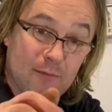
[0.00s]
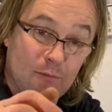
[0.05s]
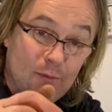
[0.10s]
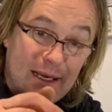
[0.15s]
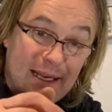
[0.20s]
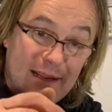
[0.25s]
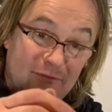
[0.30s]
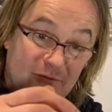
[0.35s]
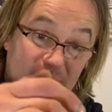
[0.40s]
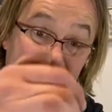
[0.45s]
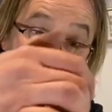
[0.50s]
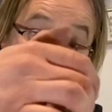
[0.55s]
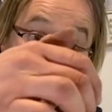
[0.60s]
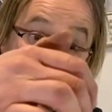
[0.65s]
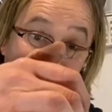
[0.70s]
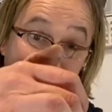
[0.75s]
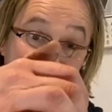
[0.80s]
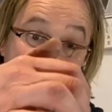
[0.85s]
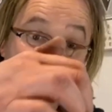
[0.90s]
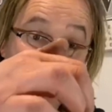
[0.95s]
When it really
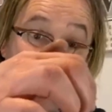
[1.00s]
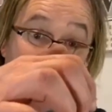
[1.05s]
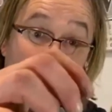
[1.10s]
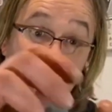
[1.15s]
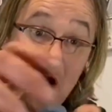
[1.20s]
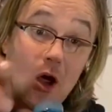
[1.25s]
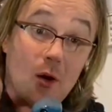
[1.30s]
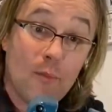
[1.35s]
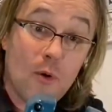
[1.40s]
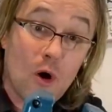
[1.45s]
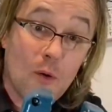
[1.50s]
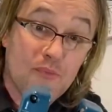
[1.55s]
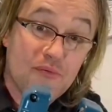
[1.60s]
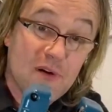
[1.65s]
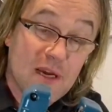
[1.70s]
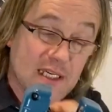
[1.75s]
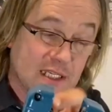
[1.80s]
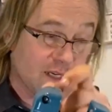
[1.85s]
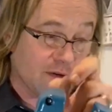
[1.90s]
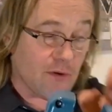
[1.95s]
puts a lot more
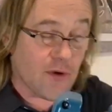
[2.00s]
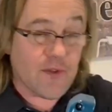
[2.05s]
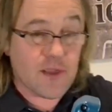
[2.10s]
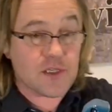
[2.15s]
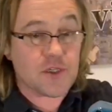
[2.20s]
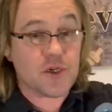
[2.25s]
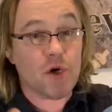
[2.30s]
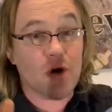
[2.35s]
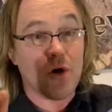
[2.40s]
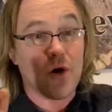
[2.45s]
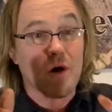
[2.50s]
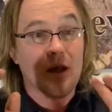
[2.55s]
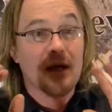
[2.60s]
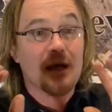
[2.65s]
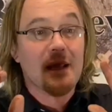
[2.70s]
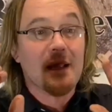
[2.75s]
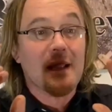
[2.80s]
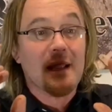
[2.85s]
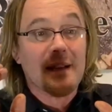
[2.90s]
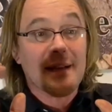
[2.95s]
pressure on the jaw.
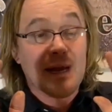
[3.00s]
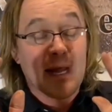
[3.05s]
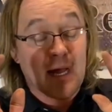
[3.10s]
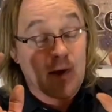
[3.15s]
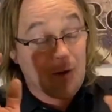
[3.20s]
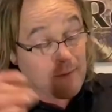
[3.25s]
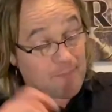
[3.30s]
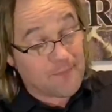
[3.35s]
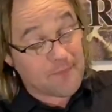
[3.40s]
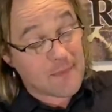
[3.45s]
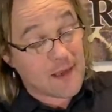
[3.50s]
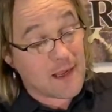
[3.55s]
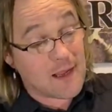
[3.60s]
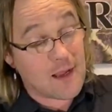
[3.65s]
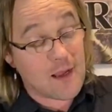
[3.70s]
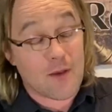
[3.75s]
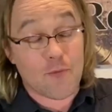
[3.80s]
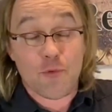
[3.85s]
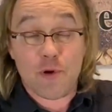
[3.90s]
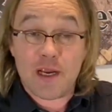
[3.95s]
Now
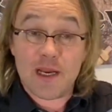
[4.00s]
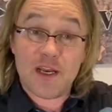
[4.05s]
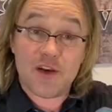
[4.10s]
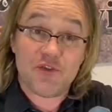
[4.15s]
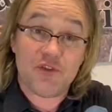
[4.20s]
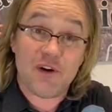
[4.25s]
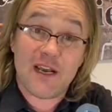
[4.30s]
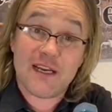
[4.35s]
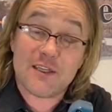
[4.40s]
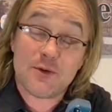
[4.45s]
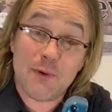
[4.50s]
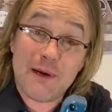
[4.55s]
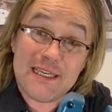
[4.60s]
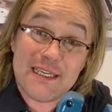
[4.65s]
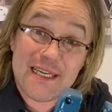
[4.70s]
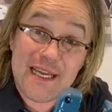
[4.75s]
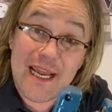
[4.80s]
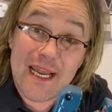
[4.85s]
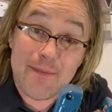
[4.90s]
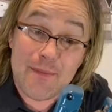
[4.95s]
we're going to try
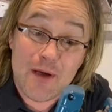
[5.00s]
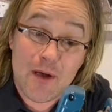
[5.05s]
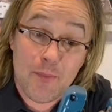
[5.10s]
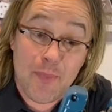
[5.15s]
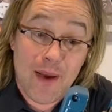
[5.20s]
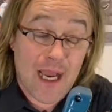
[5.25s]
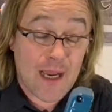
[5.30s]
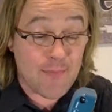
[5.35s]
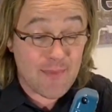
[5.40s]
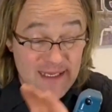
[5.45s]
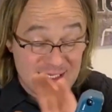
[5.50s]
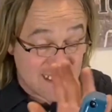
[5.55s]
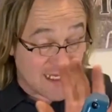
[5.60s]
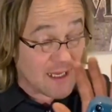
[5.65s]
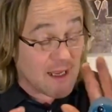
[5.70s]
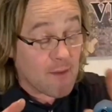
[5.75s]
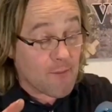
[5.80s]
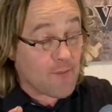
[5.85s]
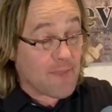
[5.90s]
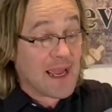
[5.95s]
28mm pipe. This
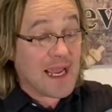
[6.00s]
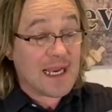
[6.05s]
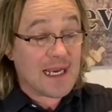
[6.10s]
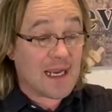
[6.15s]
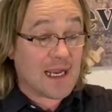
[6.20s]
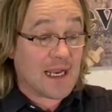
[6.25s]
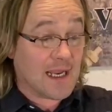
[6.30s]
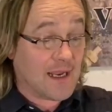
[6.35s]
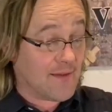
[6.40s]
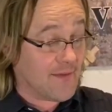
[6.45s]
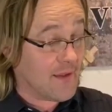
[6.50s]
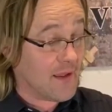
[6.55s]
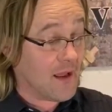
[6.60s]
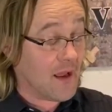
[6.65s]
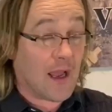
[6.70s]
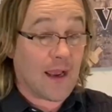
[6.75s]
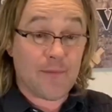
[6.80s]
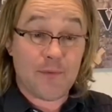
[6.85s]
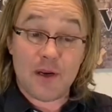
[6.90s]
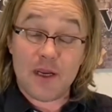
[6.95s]
is mainly,
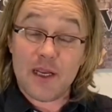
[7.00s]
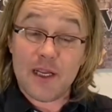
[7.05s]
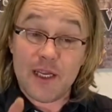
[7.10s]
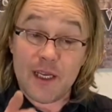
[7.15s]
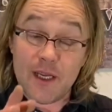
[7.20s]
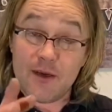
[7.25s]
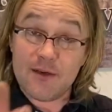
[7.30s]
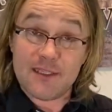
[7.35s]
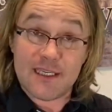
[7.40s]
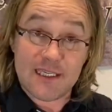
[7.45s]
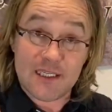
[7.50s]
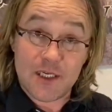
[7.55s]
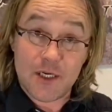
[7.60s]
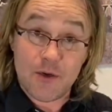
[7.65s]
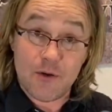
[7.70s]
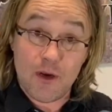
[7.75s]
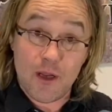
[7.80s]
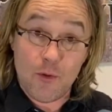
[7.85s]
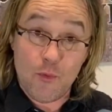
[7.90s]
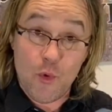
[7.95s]
I'm going to use this
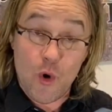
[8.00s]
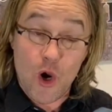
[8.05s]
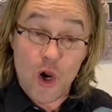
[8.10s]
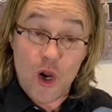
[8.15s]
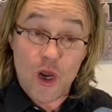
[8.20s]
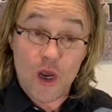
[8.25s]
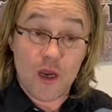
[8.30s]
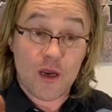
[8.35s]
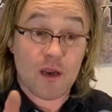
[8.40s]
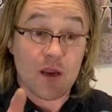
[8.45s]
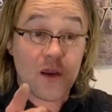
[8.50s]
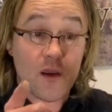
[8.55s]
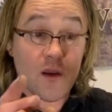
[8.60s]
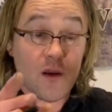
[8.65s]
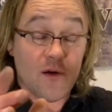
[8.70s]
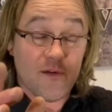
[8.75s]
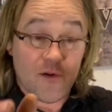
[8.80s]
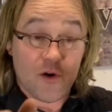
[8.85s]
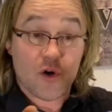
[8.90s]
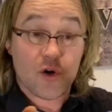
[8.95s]
tool at work
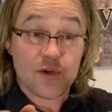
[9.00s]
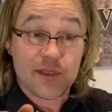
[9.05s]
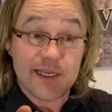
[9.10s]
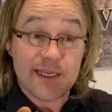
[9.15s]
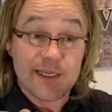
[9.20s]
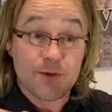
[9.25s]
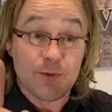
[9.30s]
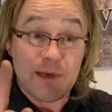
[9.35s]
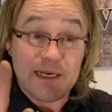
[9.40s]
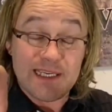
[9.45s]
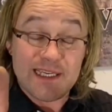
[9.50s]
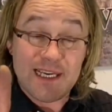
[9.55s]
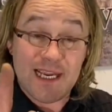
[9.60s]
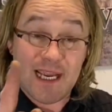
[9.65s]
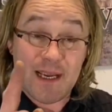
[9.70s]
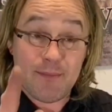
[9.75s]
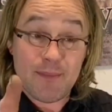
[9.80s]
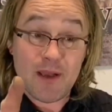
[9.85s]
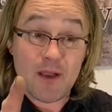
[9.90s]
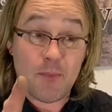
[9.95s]
for cutting
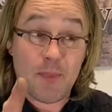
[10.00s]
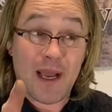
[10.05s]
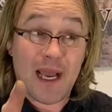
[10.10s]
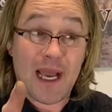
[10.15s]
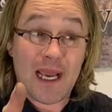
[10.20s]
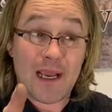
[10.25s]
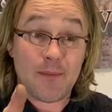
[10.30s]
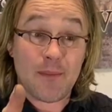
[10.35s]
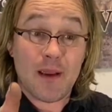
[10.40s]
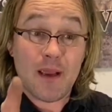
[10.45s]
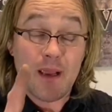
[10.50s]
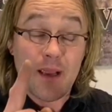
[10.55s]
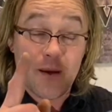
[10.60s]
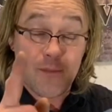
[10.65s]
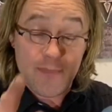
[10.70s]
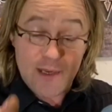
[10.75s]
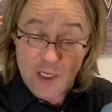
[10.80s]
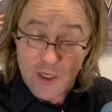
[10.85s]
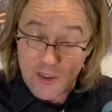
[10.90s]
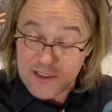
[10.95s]
28mm pipe,
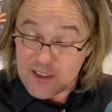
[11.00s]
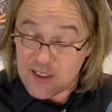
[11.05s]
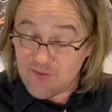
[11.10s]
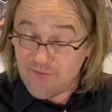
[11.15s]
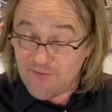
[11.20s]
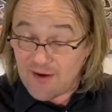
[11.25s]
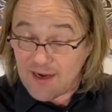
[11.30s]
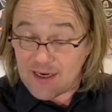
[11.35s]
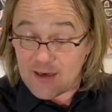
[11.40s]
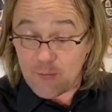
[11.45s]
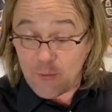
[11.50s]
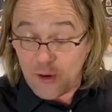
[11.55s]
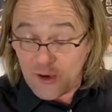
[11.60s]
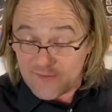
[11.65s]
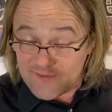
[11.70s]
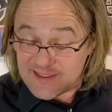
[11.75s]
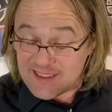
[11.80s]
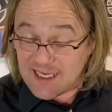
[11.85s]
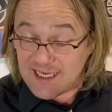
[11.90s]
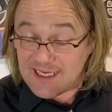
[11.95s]
because of the fact that
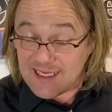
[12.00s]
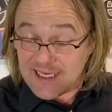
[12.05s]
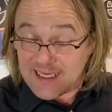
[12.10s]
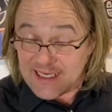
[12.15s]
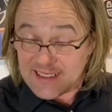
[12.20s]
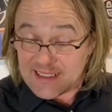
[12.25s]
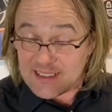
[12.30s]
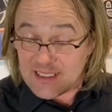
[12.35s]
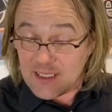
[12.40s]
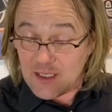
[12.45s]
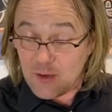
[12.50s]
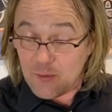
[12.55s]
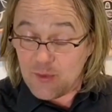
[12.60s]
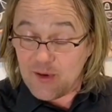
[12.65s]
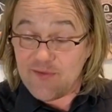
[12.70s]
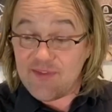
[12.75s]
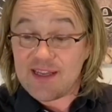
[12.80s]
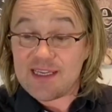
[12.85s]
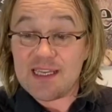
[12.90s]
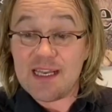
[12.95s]
what I've said is,
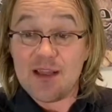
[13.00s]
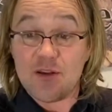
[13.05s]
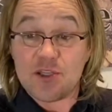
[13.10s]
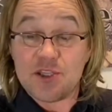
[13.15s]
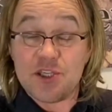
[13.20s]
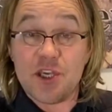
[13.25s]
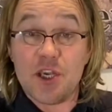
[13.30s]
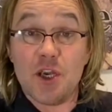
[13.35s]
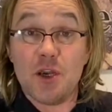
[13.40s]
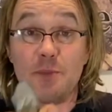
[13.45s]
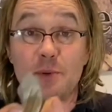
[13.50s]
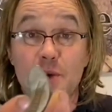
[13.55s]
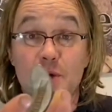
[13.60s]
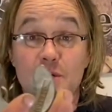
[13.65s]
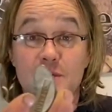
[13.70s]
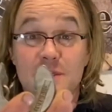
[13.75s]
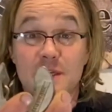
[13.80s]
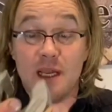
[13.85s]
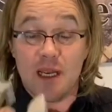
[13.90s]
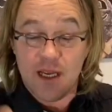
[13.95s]
with this little tube
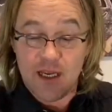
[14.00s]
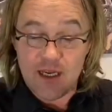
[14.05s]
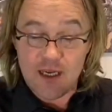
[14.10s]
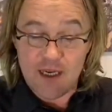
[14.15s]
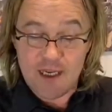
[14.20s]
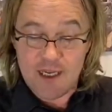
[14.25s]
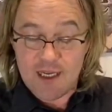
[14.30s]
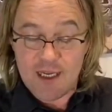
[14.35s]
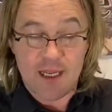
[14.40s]
cutter,